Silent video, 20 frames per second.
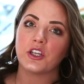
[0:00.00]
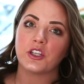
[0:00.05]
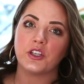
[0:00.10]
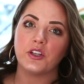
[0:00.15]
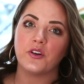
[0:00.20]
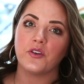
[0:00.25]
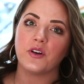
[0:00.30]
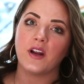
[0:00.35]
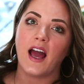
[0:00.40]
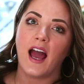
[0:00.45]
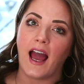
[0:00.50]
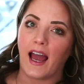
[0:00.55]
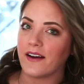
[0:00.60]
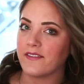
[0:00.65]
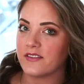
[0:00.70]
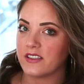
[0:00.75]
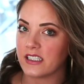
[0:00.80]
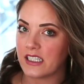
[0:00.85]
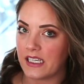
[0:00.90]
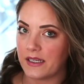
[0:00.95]
you don't
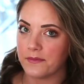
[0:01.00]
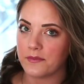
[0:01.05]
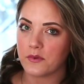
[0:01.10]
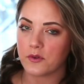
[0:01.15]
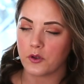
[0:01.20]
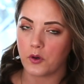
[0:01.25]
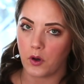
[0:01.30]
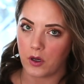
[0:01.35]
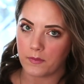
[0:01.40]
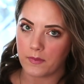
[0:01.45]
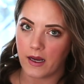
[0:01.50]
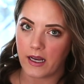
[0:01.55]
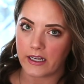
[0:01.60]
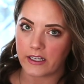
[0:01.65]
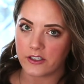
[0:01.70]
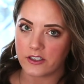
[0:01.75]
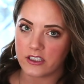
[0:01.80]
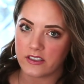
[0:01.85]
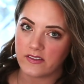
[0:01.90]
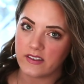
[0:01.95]
have to keep going behind
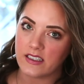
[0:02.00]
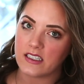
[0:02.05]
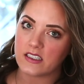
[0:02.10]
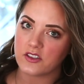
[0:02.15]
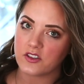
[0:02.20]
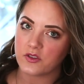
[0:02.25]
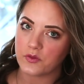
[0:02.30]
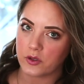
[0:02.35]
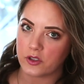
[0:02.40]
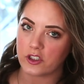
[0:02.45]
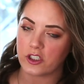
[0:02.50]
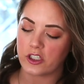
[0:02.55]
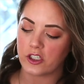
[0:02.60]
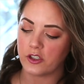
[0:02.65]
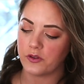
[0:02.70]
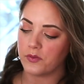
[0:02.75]
your TV and switching.